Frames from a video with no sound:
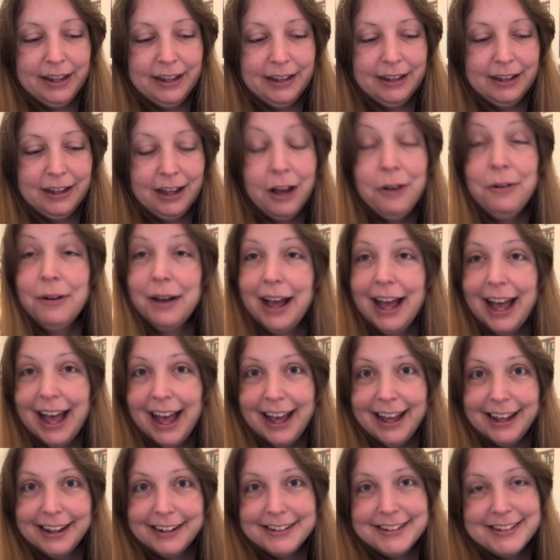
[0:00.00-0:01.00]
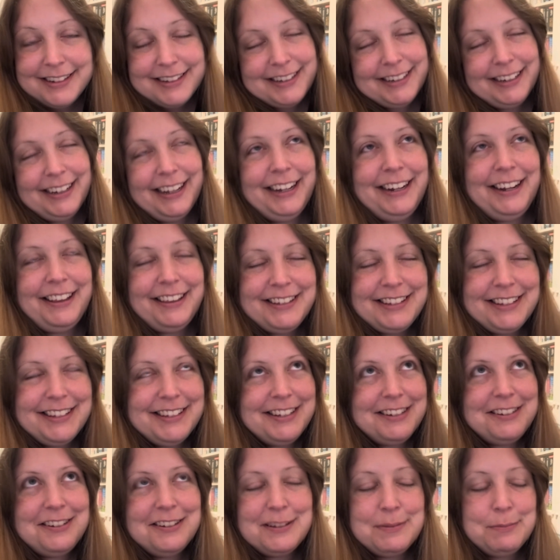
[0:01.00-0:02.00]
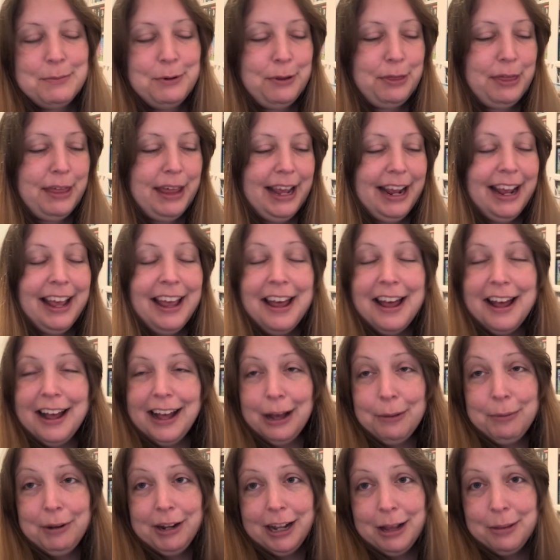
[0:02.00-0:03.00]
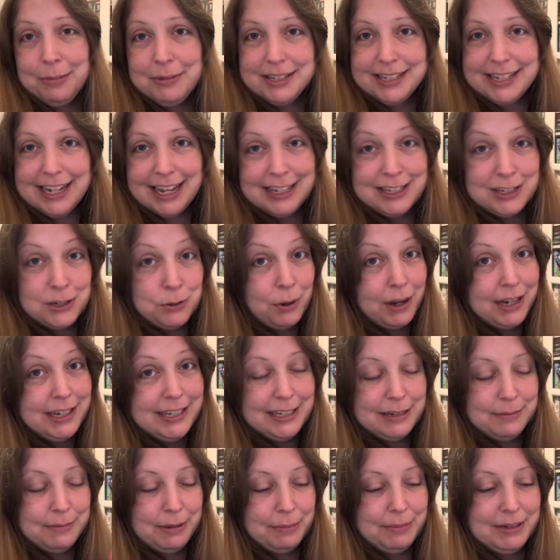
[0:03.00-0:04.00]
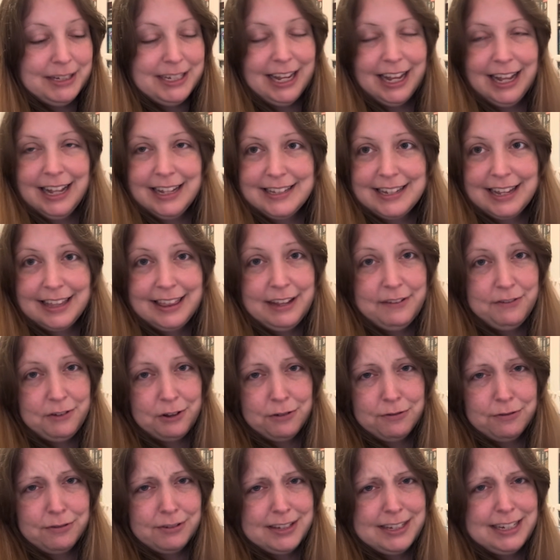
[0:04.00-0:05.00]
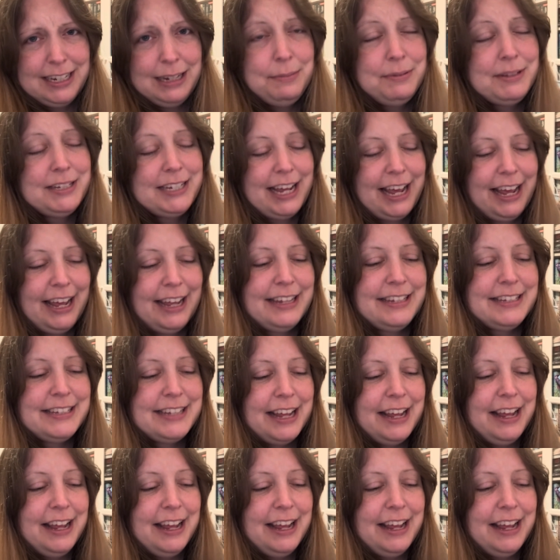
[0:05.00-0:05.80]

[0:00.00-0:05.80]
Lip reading: Oh, and I know this is such a small thing, I went up the stairs twice at mum and dad's, and they've got steep stairs.